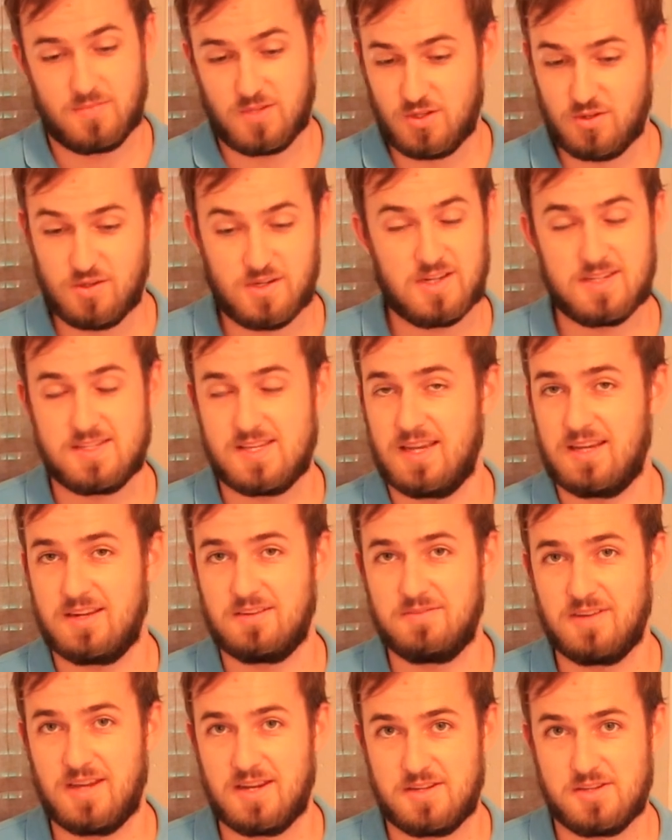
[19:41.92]
you need to take
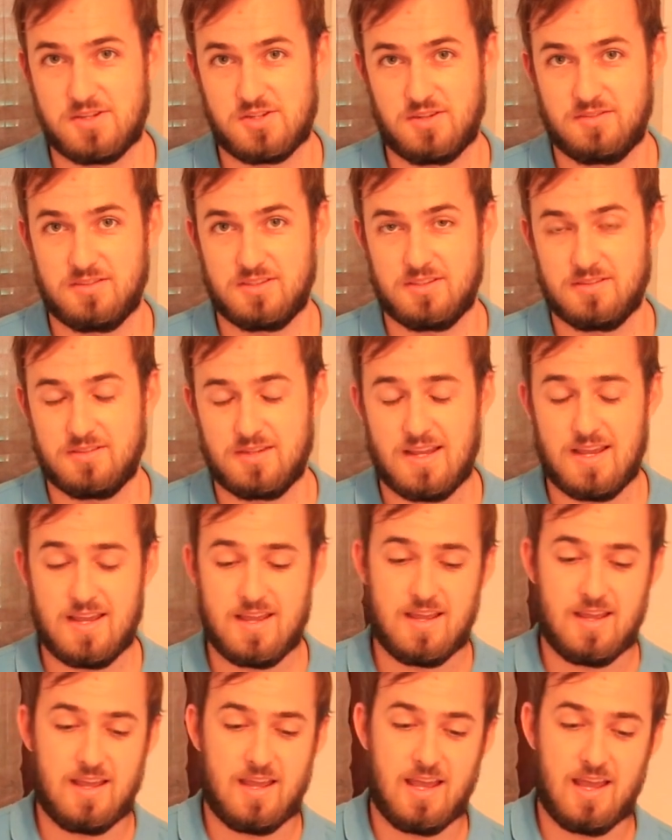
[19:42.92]
advantage of it.
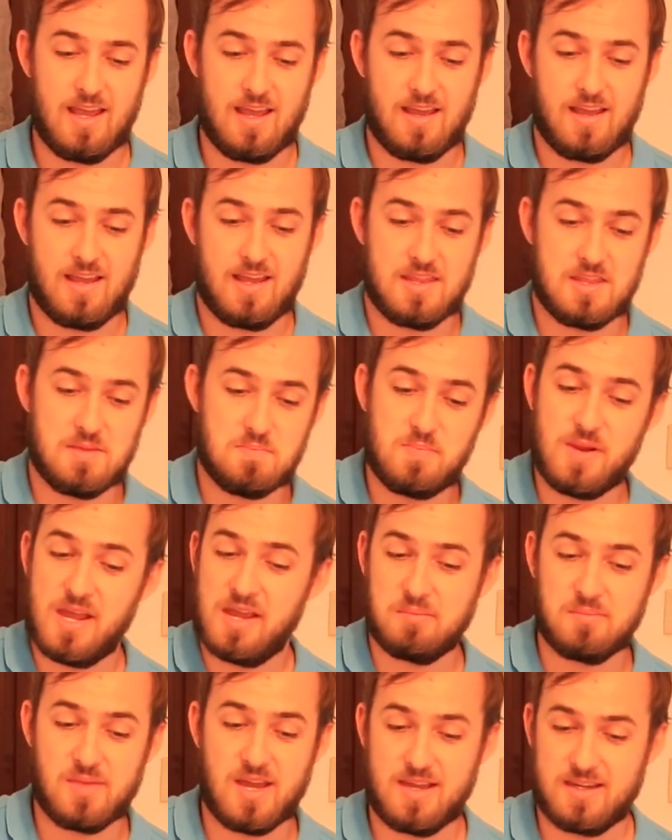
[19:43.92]
The
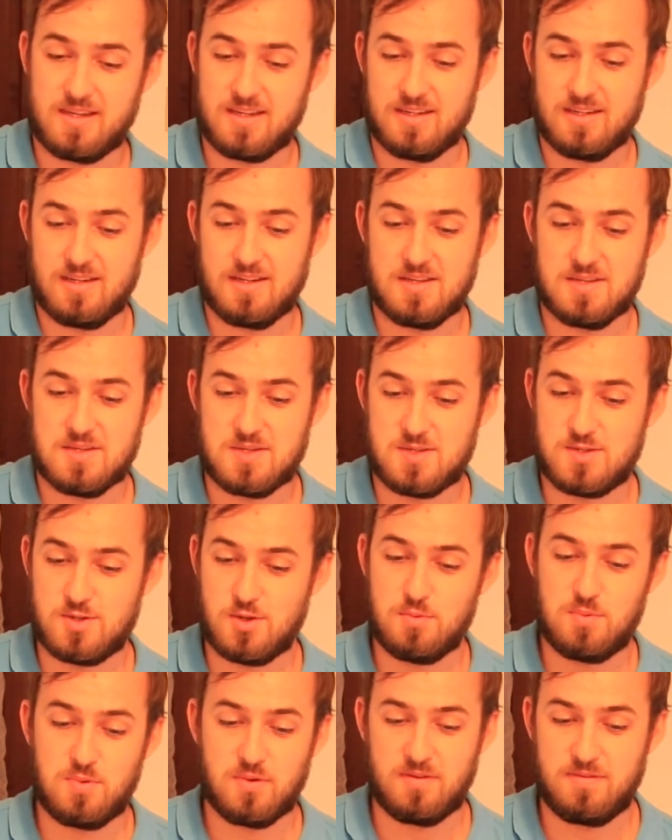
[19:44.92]
black market is
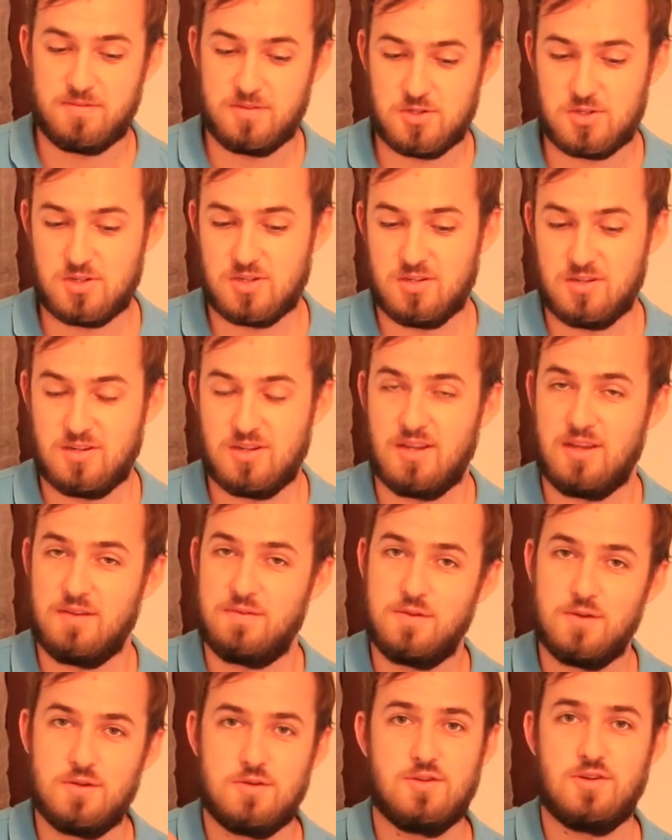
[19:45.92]
super efficient
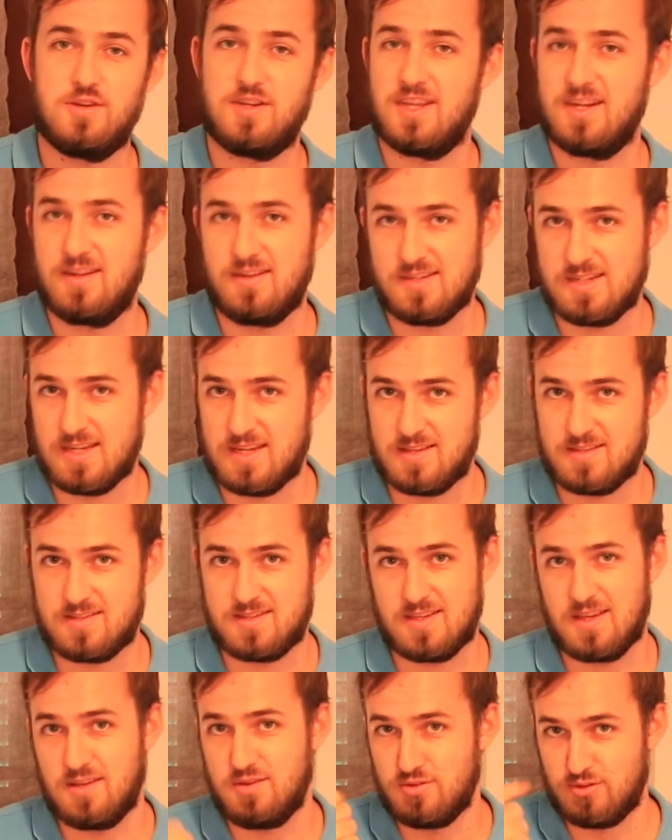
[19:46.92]
if you're not getting
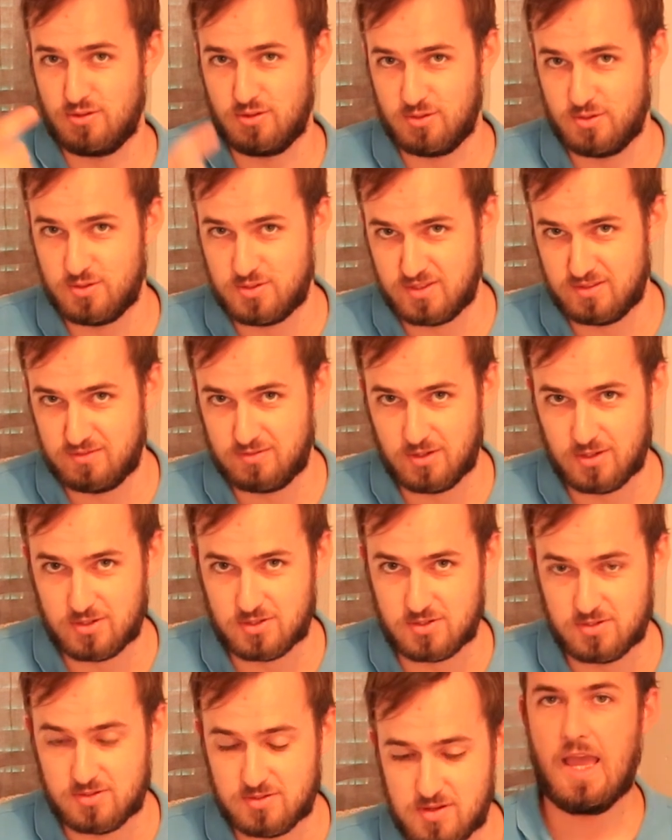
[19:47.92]
debts and you're not losing
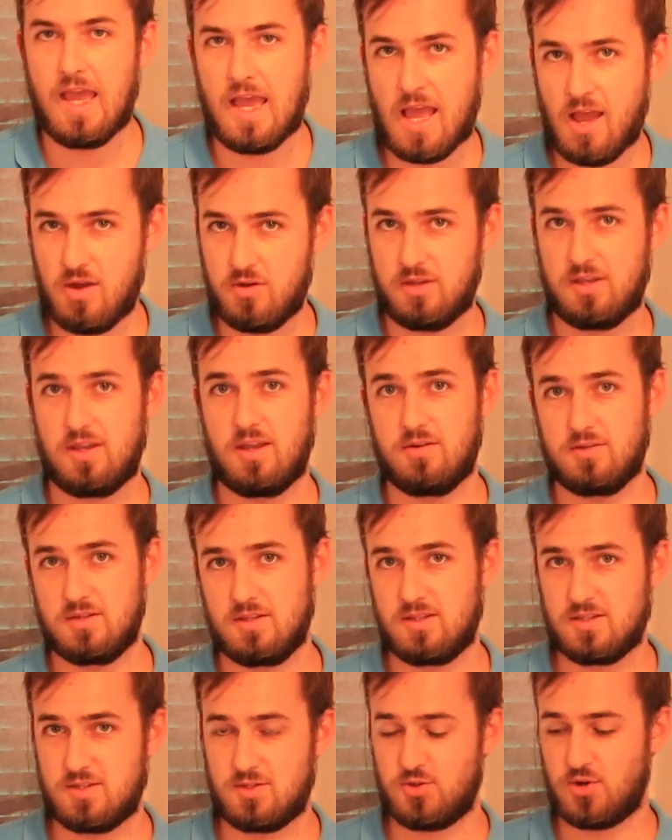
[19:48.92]
virtue. How to counter
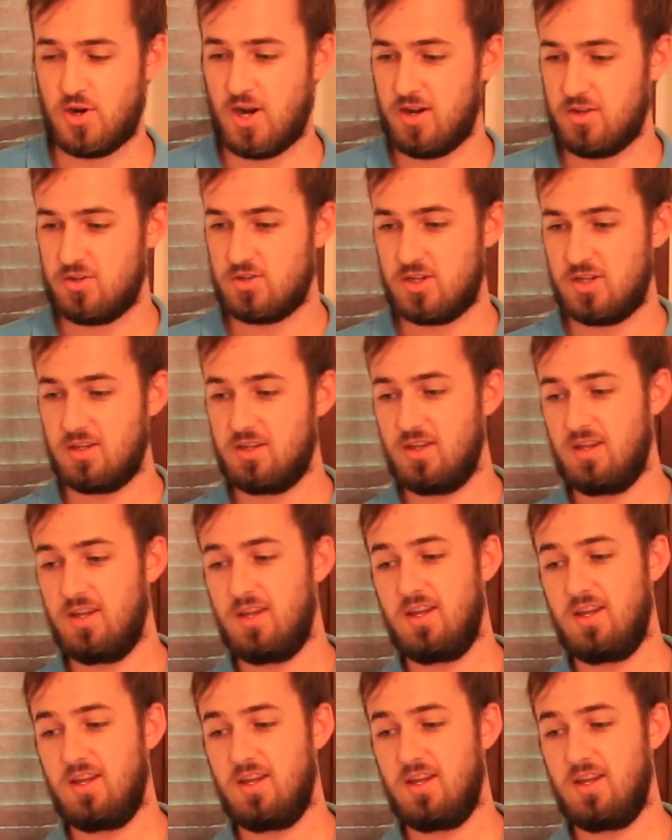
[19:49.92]
this strategy?